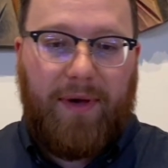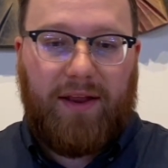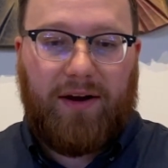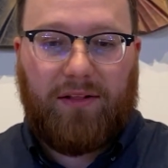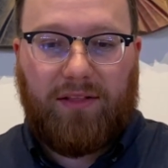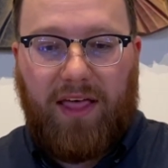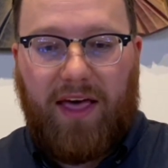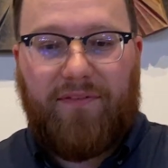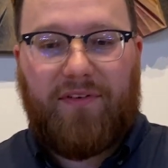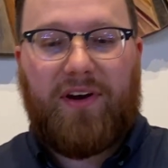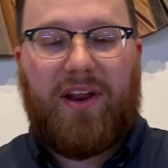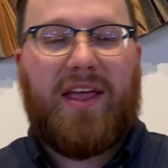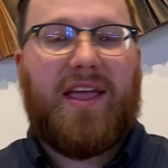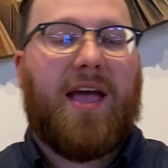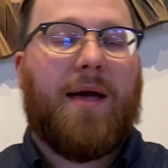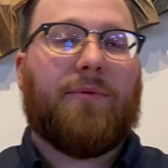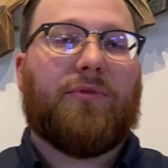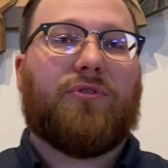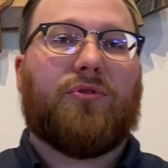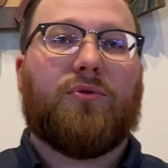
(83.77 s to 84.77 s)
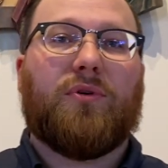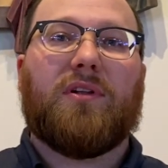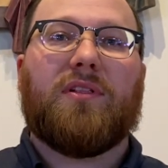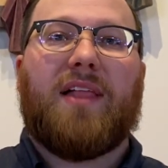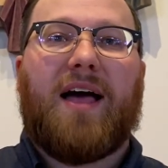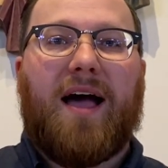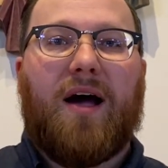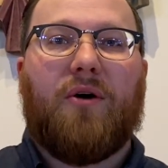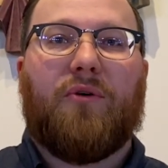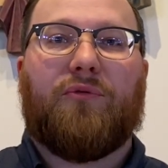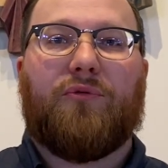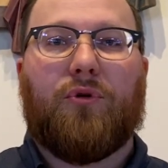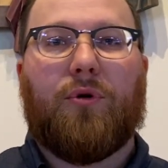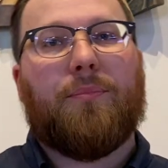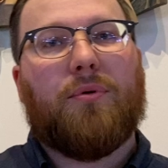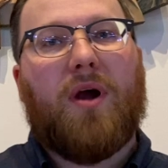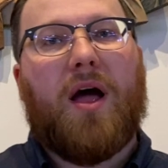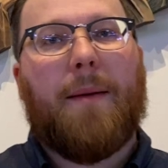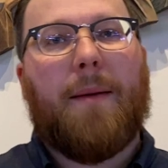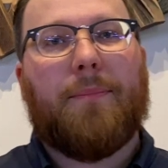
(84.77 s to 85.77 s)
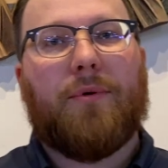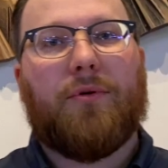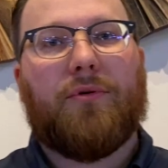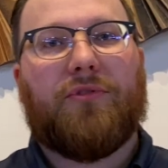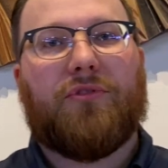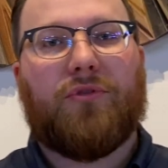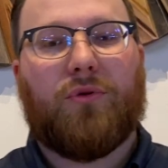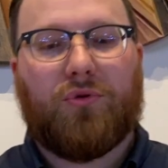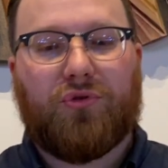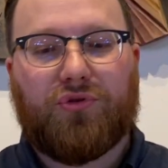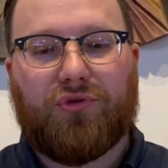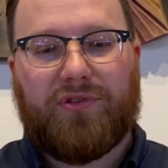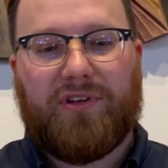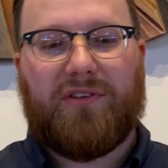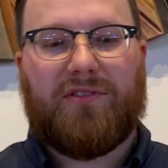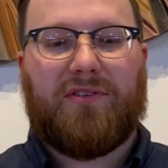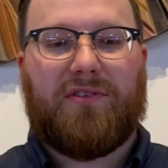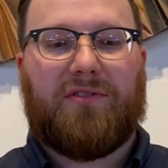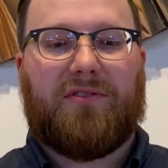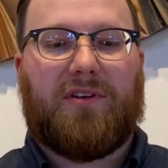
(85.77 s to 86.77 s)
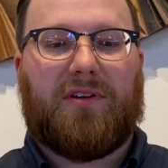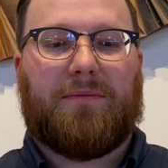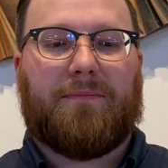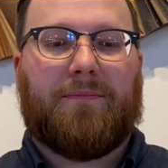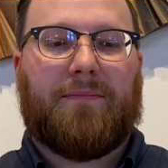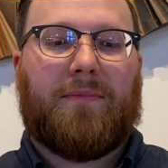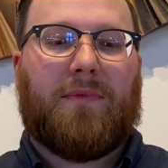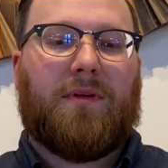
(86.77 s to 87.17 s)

and 11 a.m. to allow for proper social distancing.